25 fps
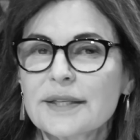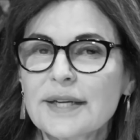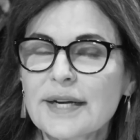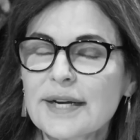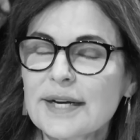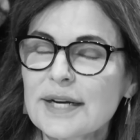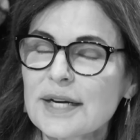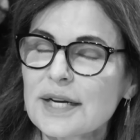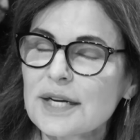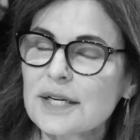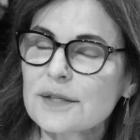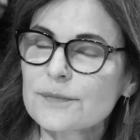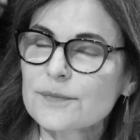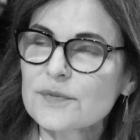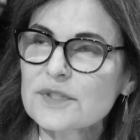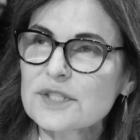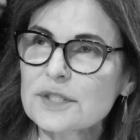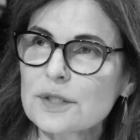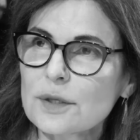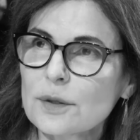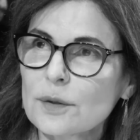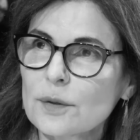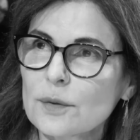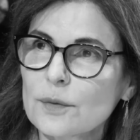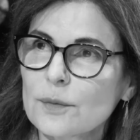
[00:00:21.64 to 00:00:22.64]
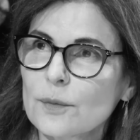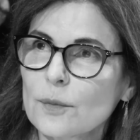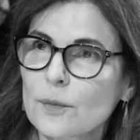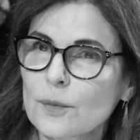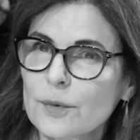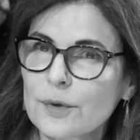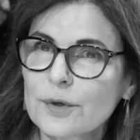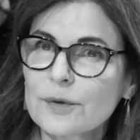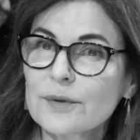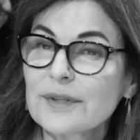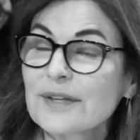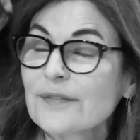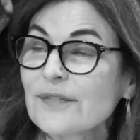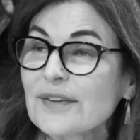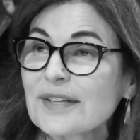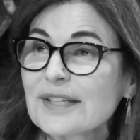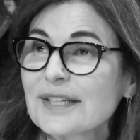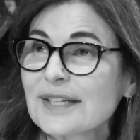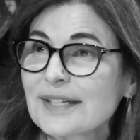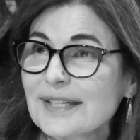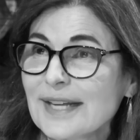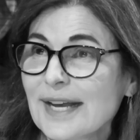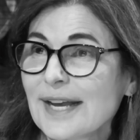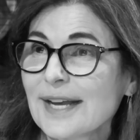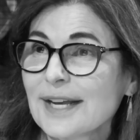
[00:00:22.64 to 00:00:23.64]
Yeah, so we're living in
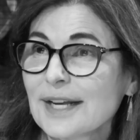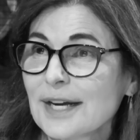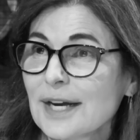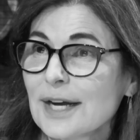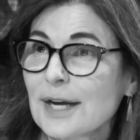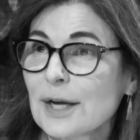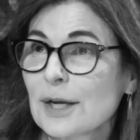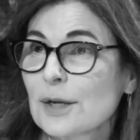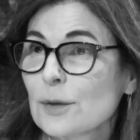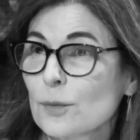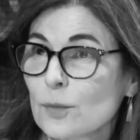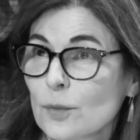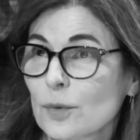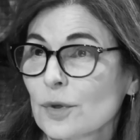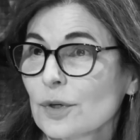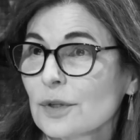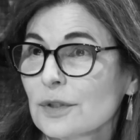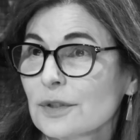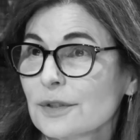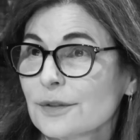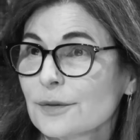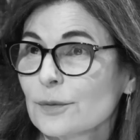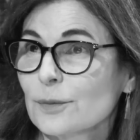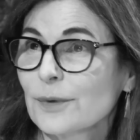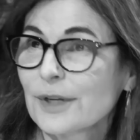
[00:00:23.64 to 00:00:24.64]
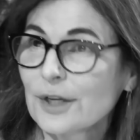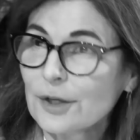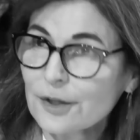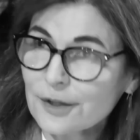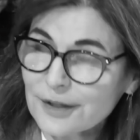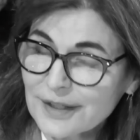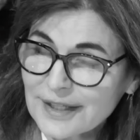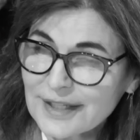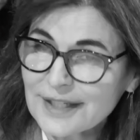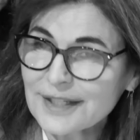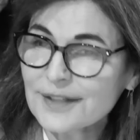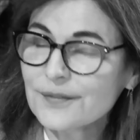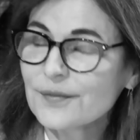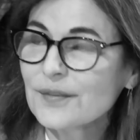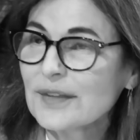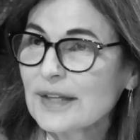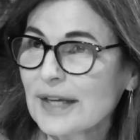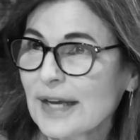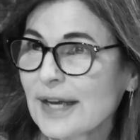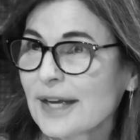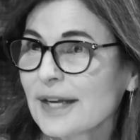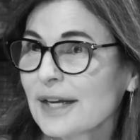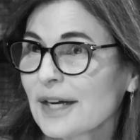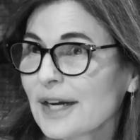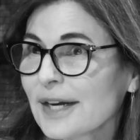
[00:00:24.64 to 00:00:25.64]
an AI world. We are in the
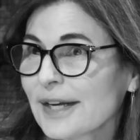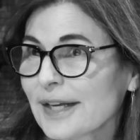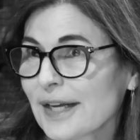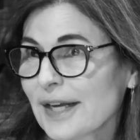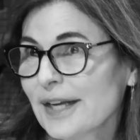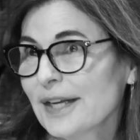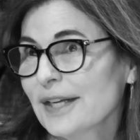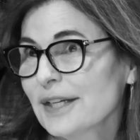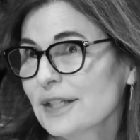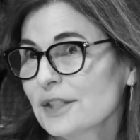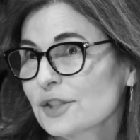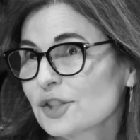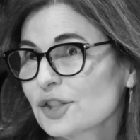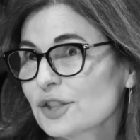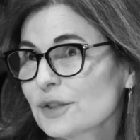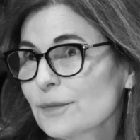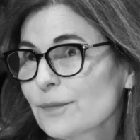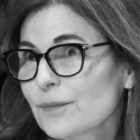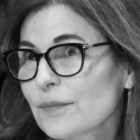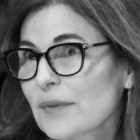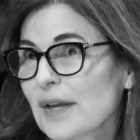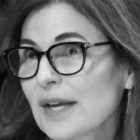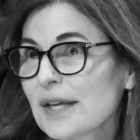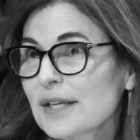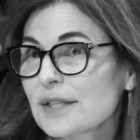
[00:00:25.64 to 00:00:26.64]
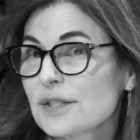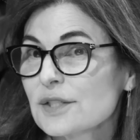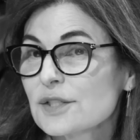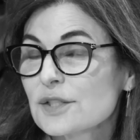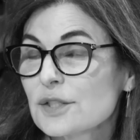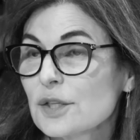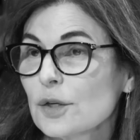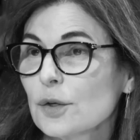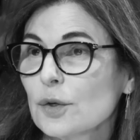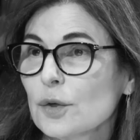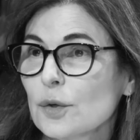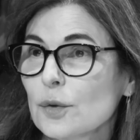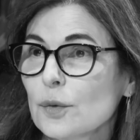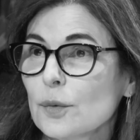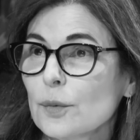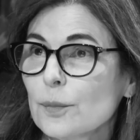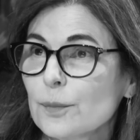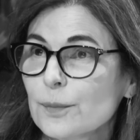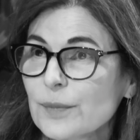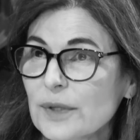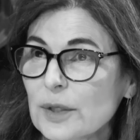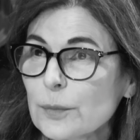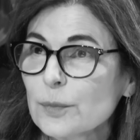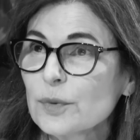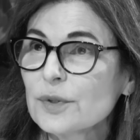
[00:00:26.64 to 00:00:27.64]
AI age. And so
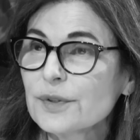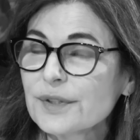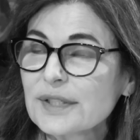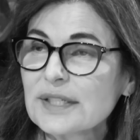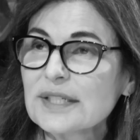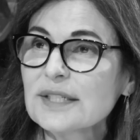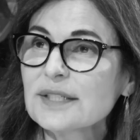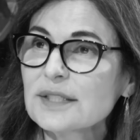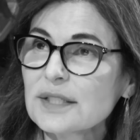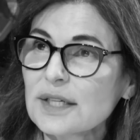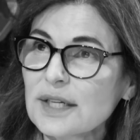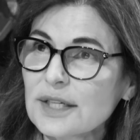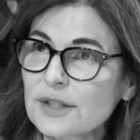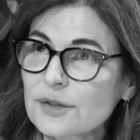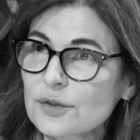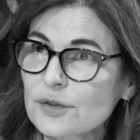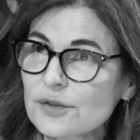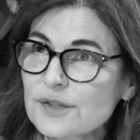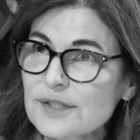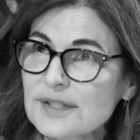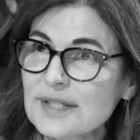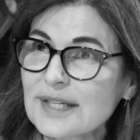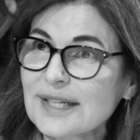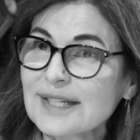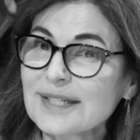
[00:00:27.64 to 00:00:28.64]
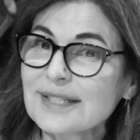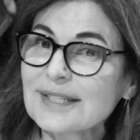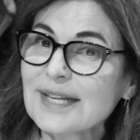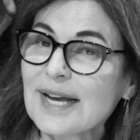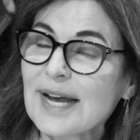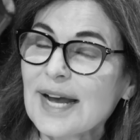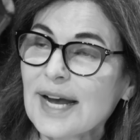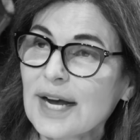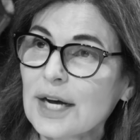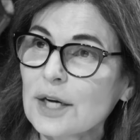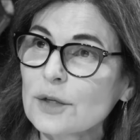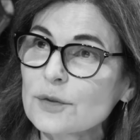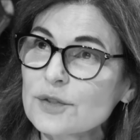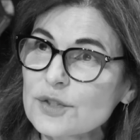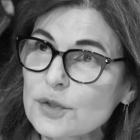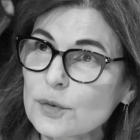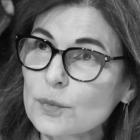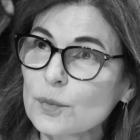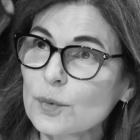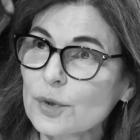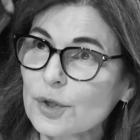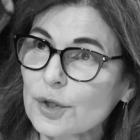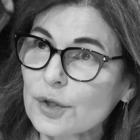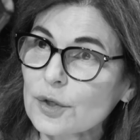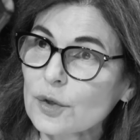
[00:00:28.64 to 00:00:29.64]
people need to understand how to
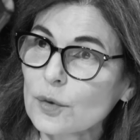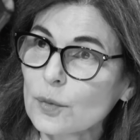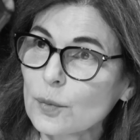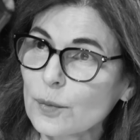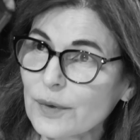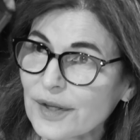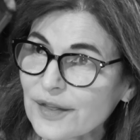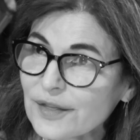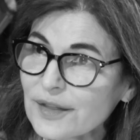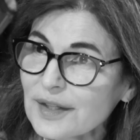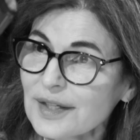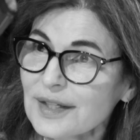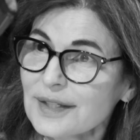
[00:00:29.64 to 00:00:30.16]
work with